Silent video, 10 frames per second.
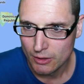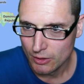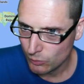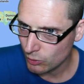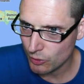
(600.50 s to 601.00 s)

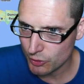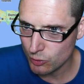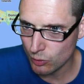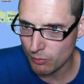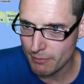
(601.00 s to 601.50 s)
We'll go to
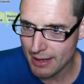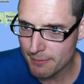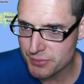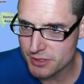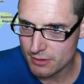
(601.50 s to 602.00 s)
Google
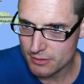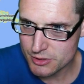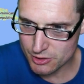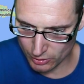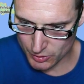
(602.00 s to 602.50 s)
Maps.
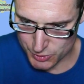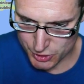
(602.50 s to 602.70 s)
So let's just